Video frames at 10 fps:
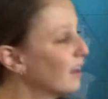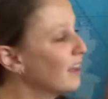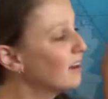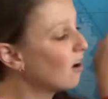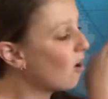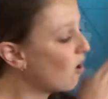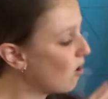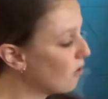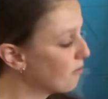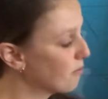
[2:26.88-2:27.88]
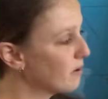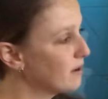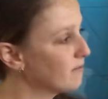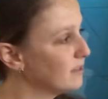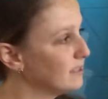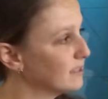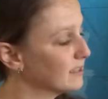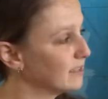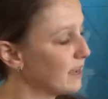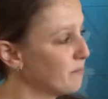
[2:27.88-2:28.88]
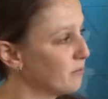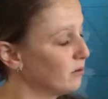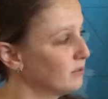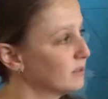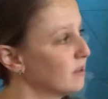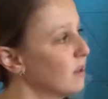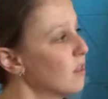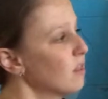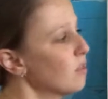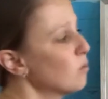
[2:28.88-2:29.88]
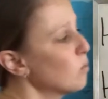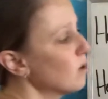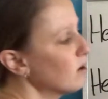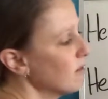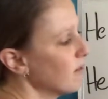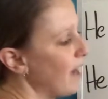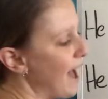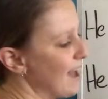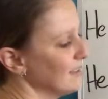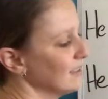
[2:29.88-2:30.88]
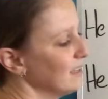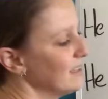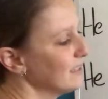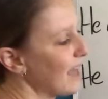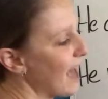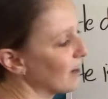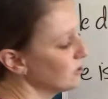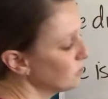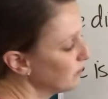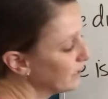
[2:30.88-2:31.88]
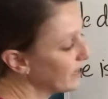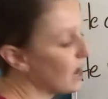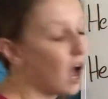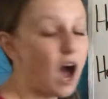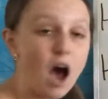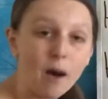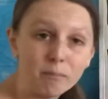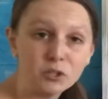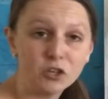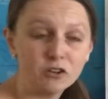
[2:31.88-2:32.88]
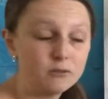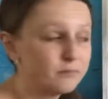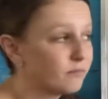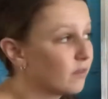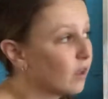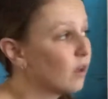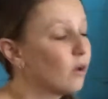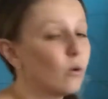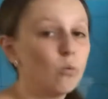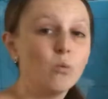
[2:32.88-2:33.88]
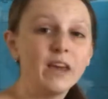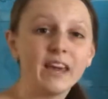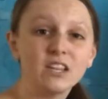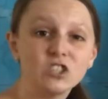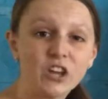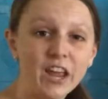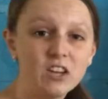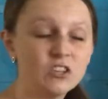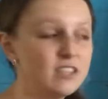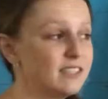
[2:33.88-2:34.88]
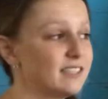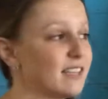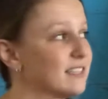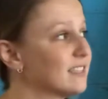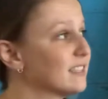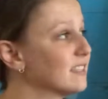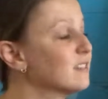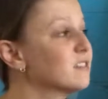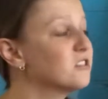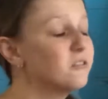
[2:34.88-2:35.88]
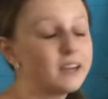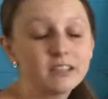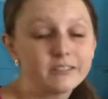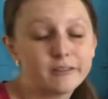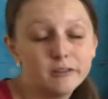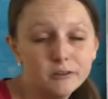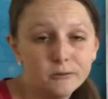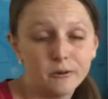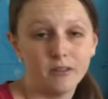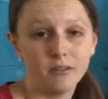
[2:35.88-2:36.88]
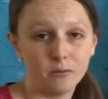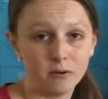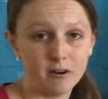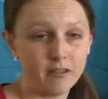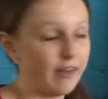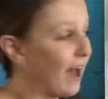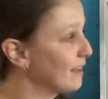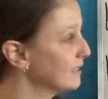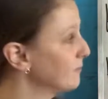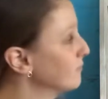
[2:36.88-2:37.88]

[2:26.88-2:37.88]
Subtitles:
In all three of these examples, the word that is actually optional. We can change these sentences to exclude the word that.